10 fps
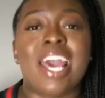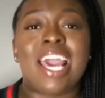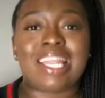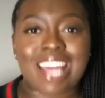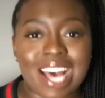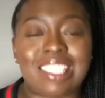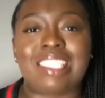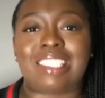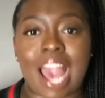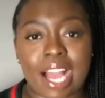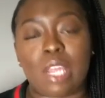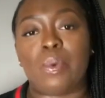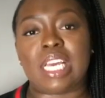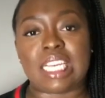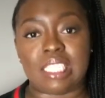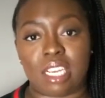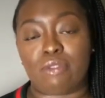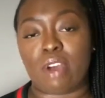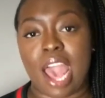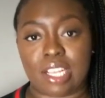And that's exactly what he did
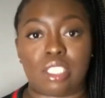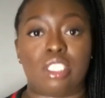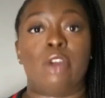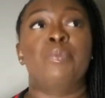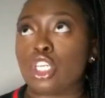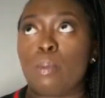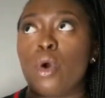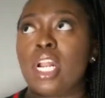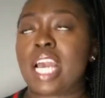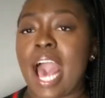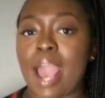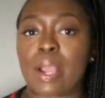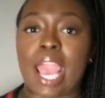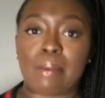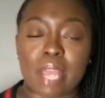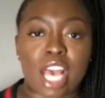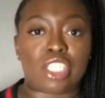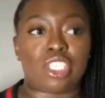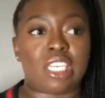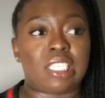for Esther. So Mordecai came to
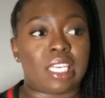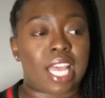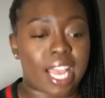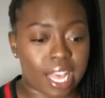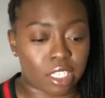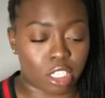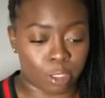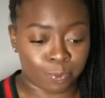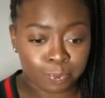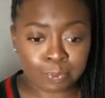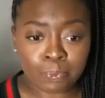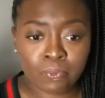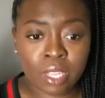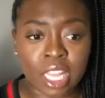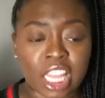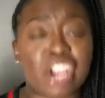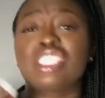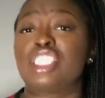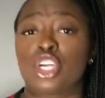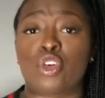Esther. He said, hey, Esther, there
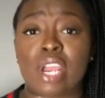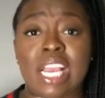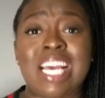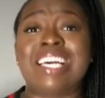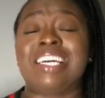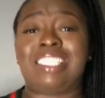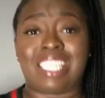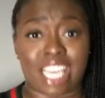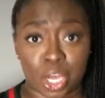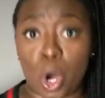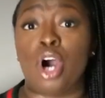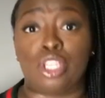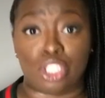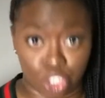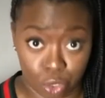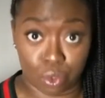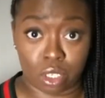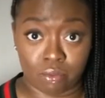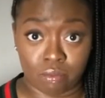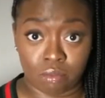is a decree to kill all the
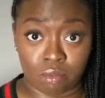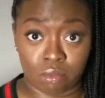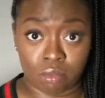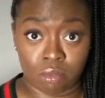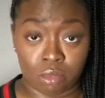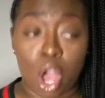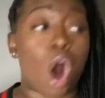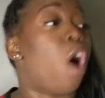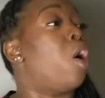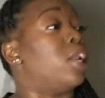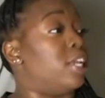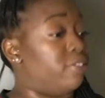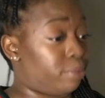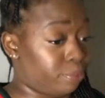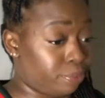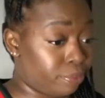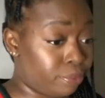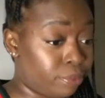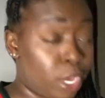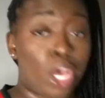Jews. All of them.
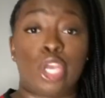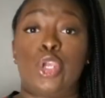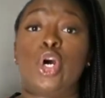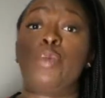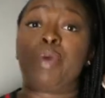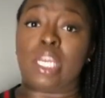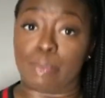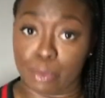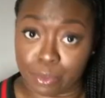Your people.